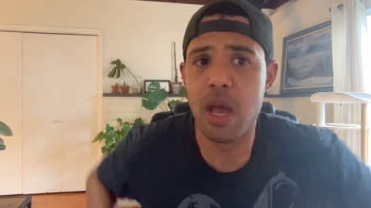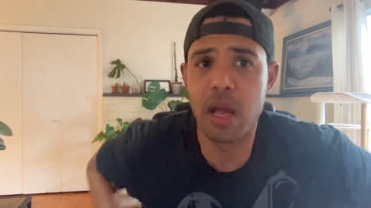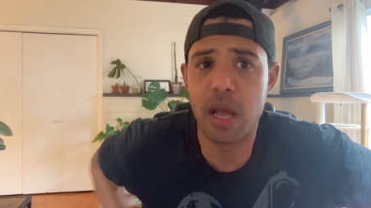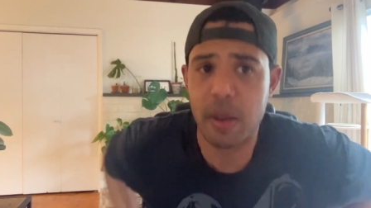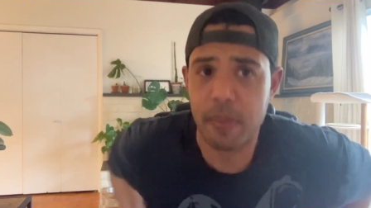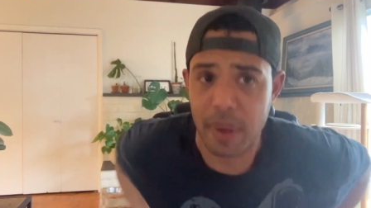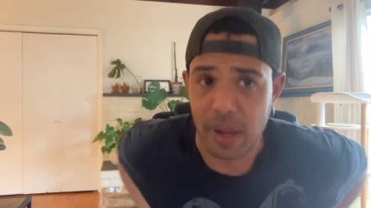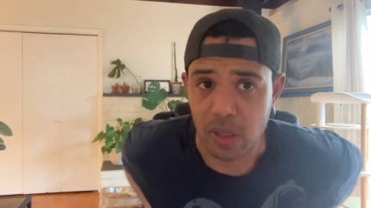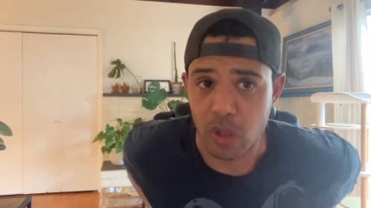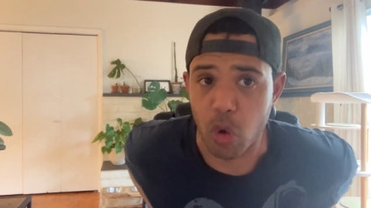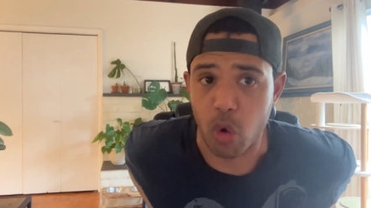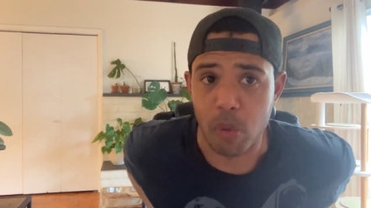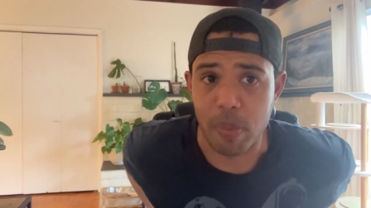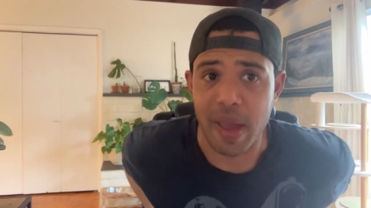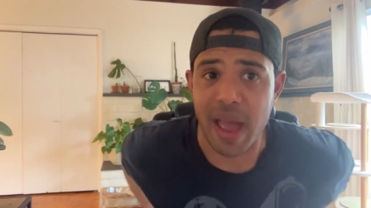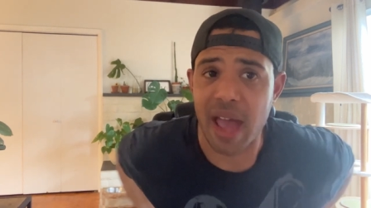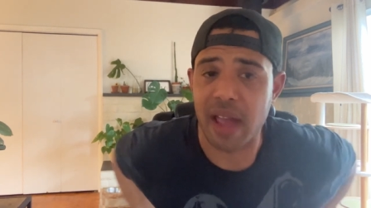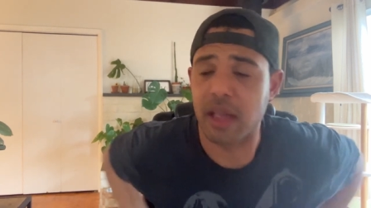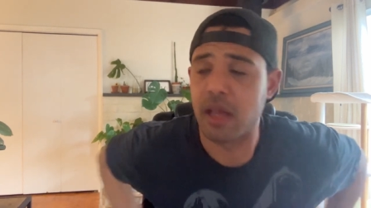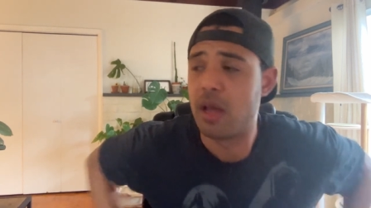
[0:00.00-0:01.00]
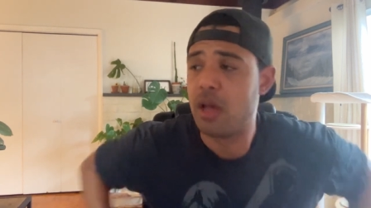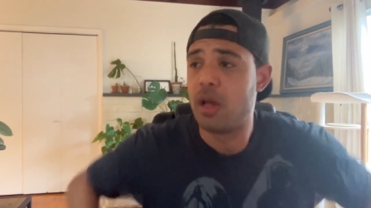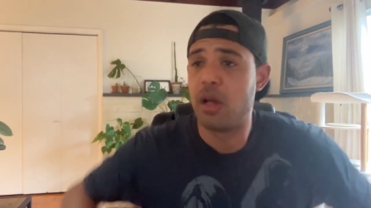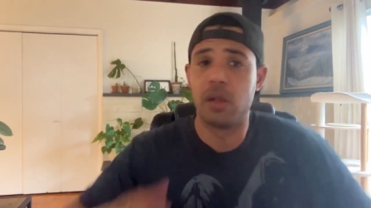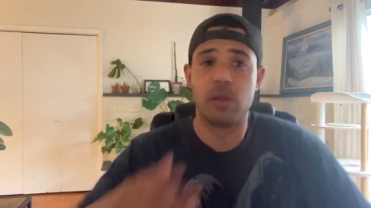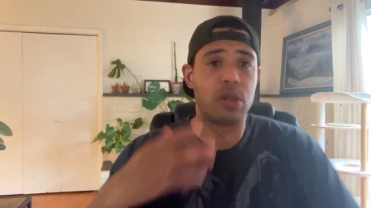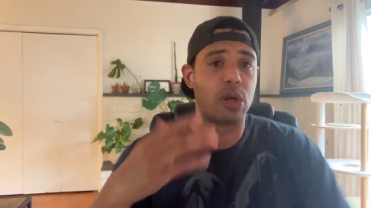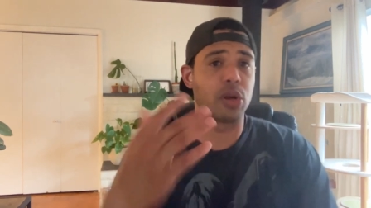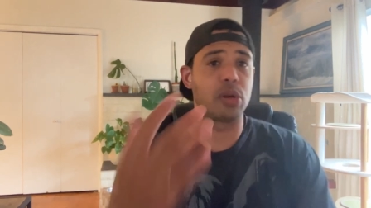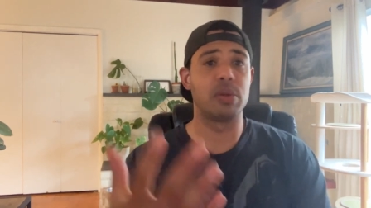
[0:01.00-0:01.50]
in my lower back.
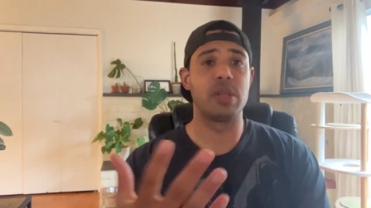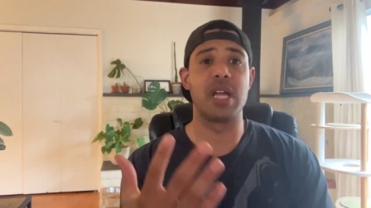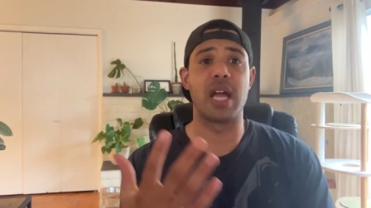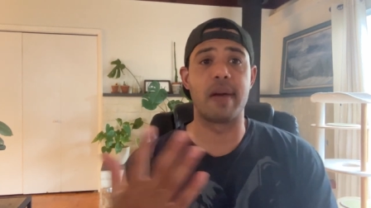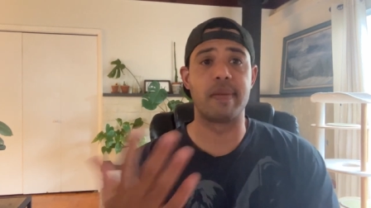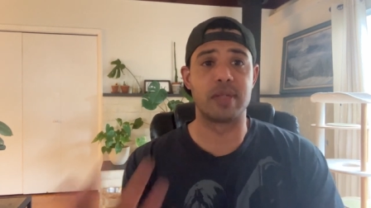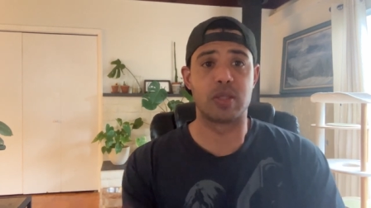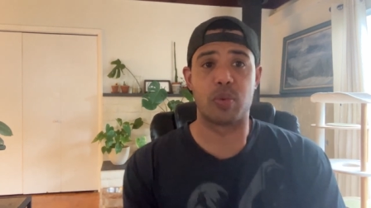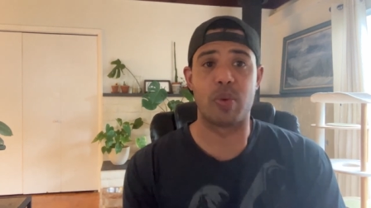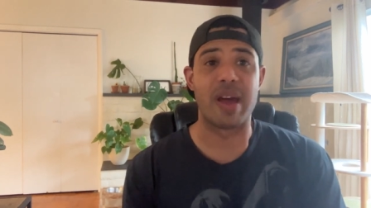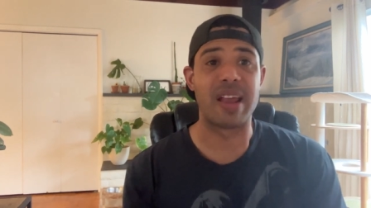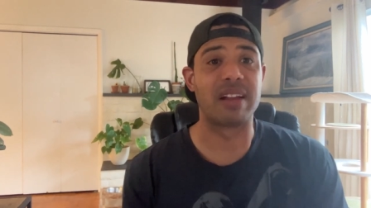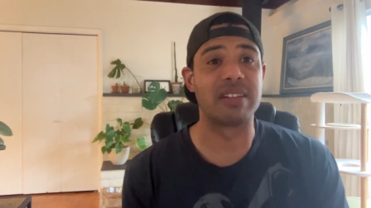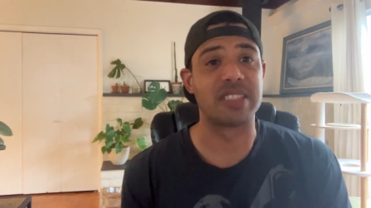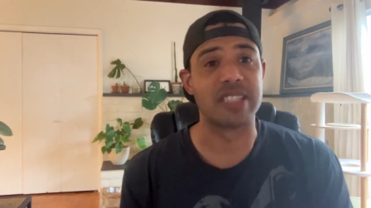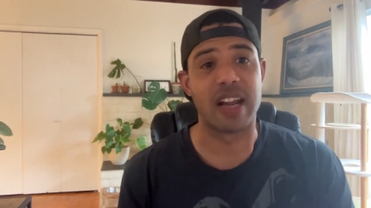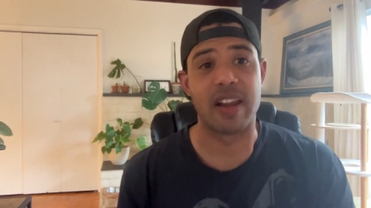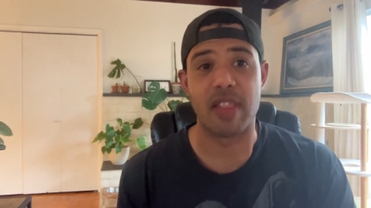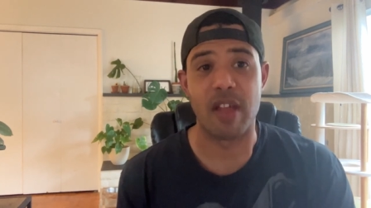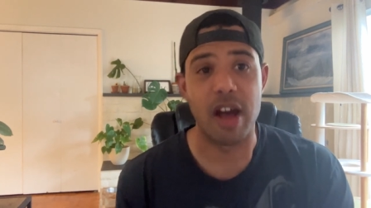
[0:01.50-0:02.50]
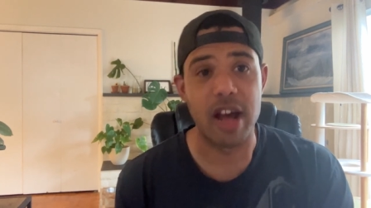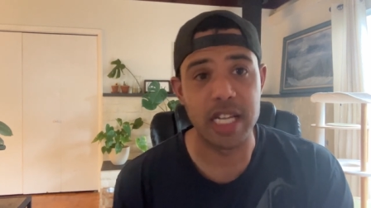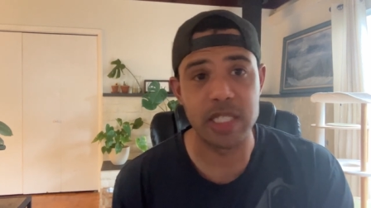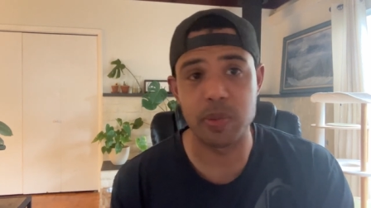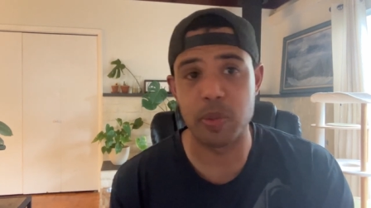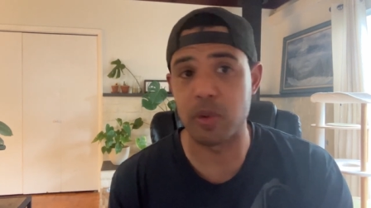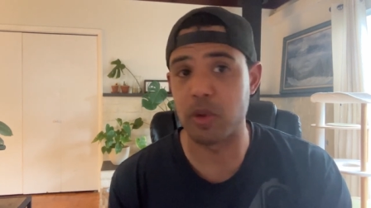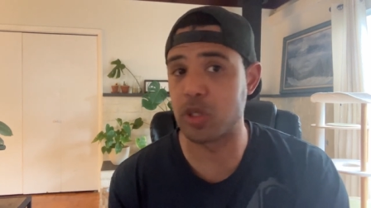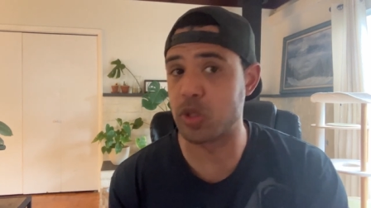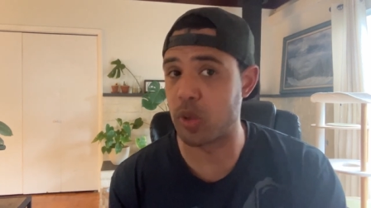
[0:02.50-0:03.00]
Luckily, I was right outside of the
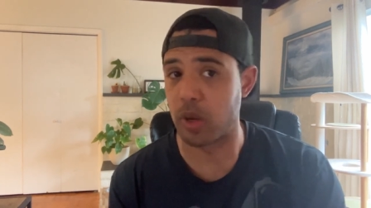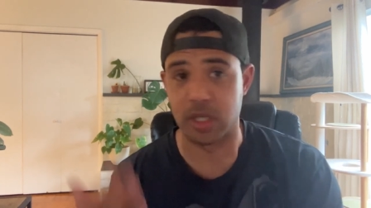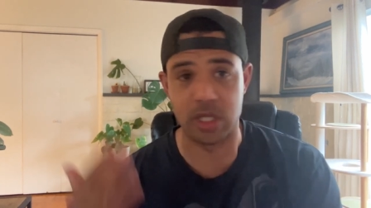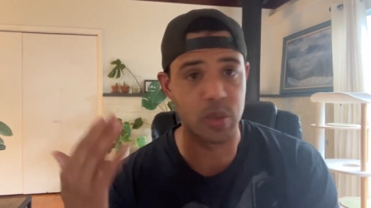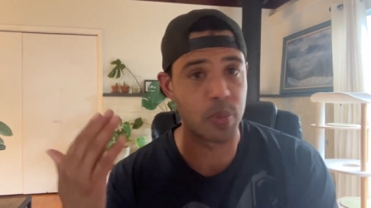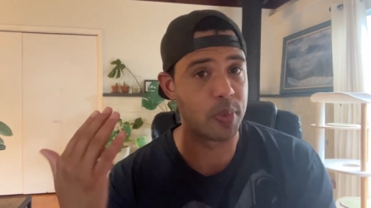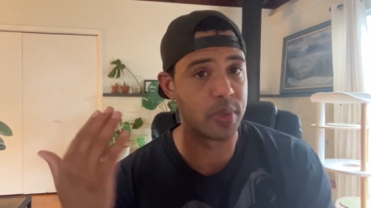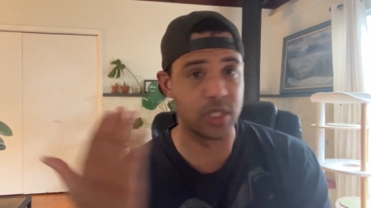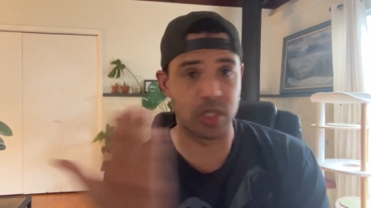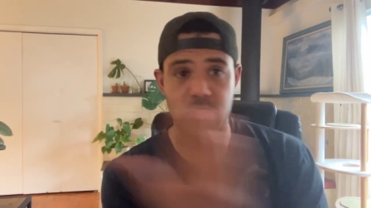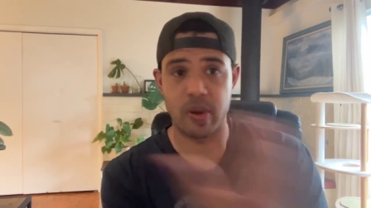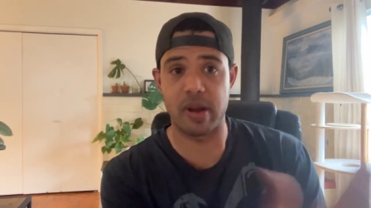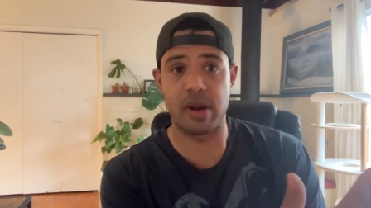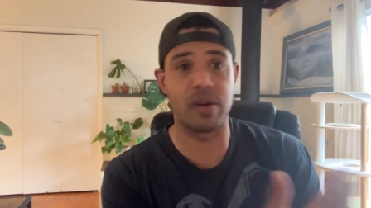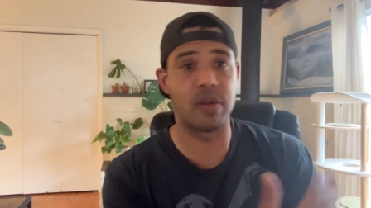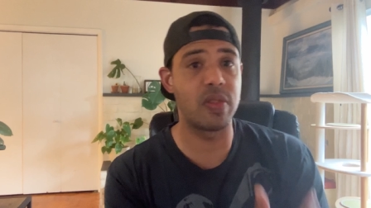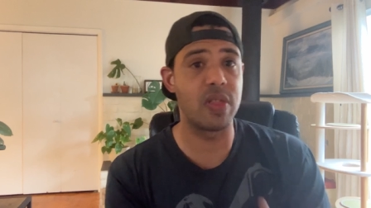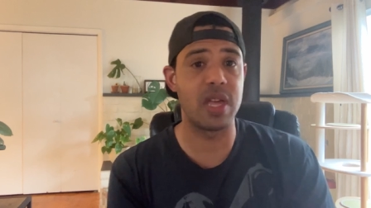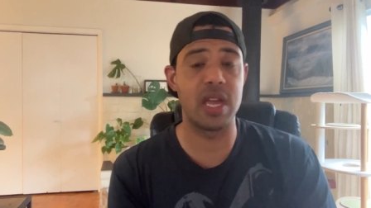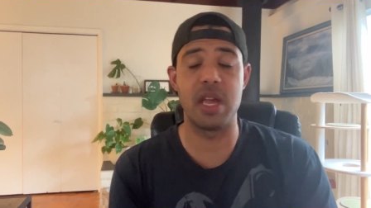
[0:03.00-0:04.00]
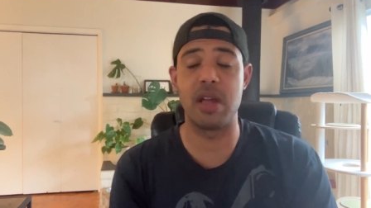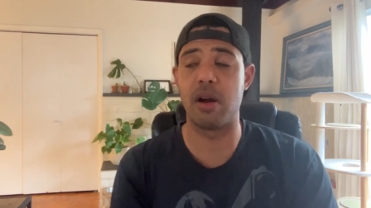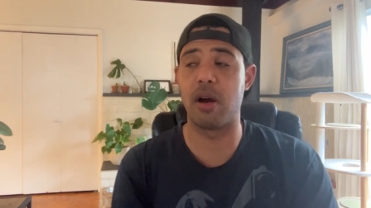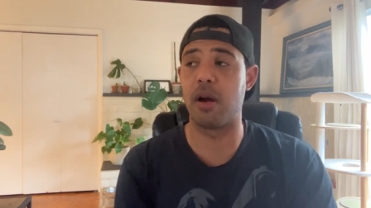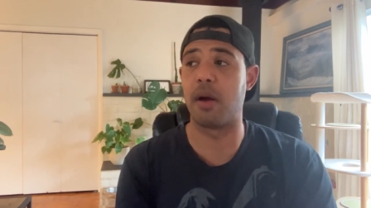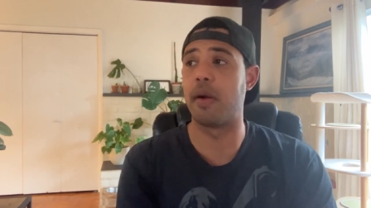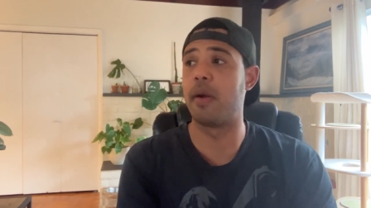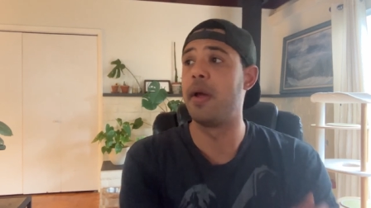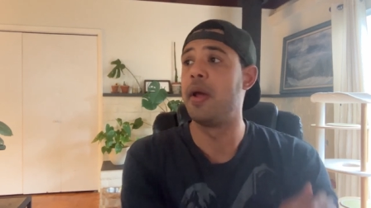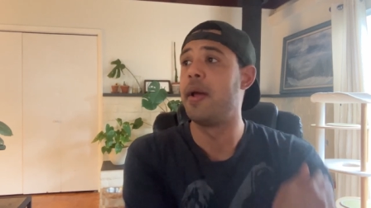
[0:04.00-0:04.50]
hospital, so I just went straight into the E
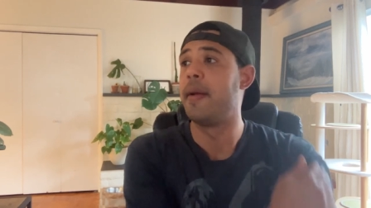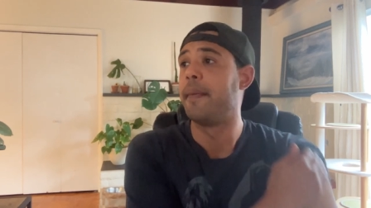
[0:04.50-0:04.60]
R.